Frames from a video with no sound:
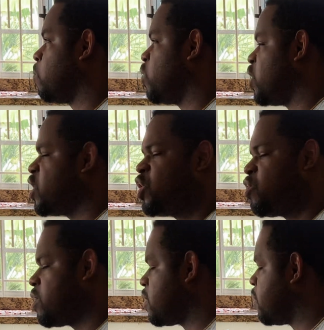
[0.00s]
Just
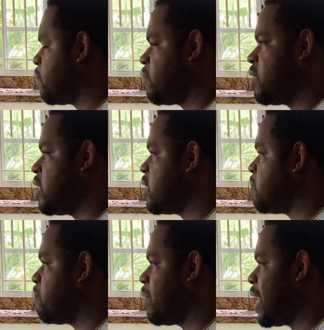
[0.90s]
trust him. His
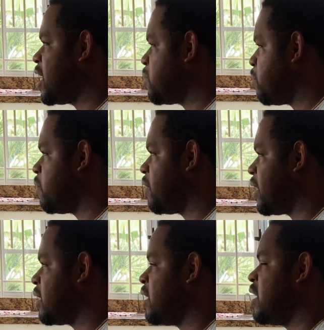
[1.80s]
plan is
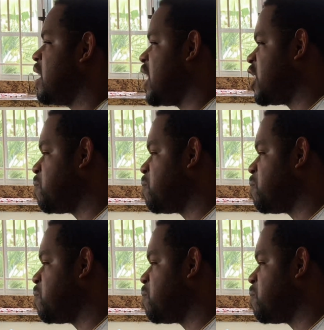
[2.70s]
perfect. His